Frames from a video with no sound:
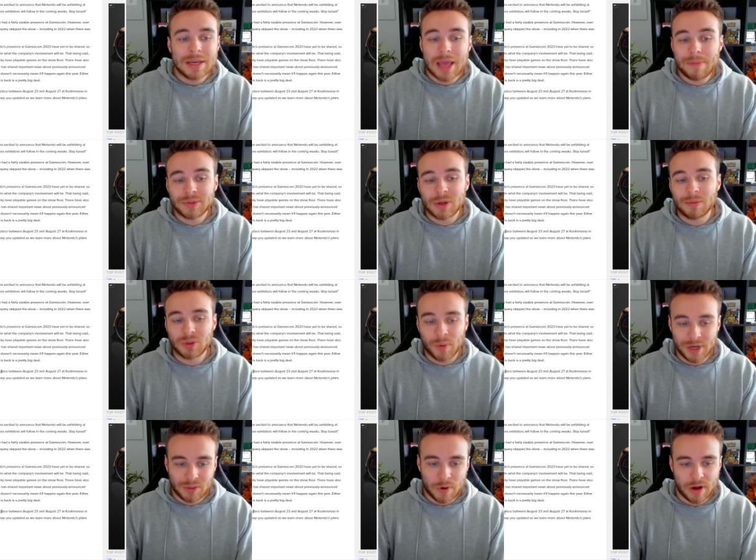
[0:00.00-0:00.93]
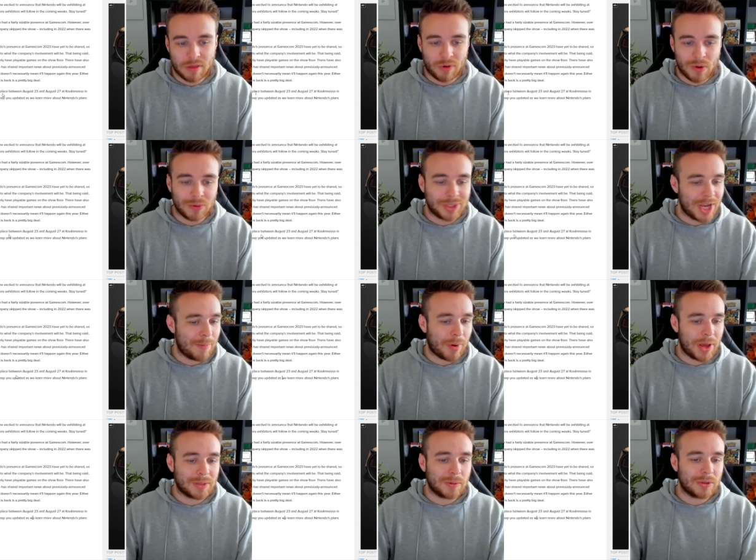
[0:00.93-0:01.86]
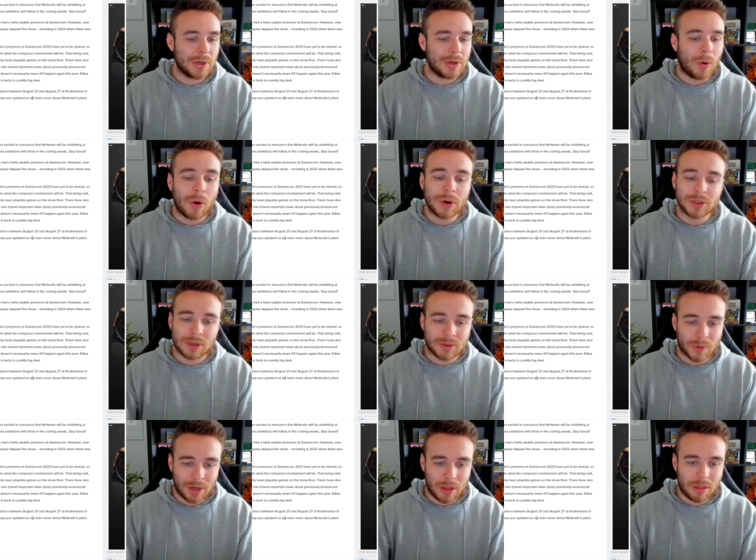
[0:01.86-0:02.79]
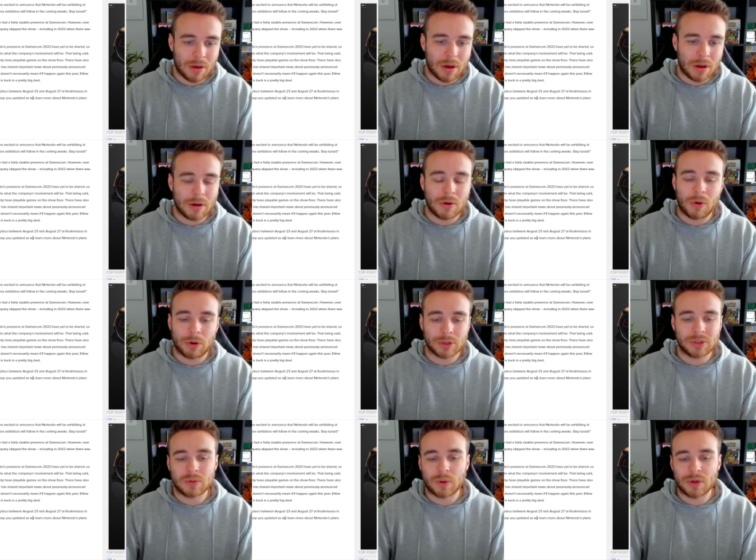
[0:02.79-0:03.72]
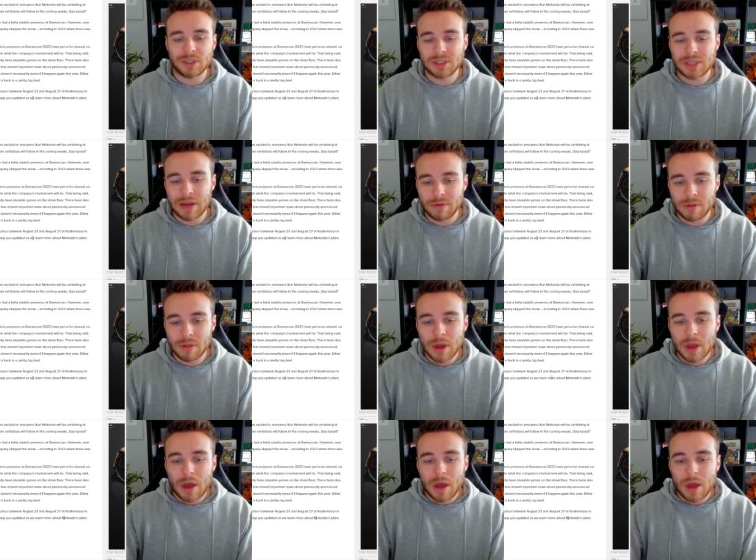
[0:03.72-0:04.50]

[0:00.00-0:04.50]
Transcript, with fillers: Gamescom 2023 will take place between August the 23rd and August the 27th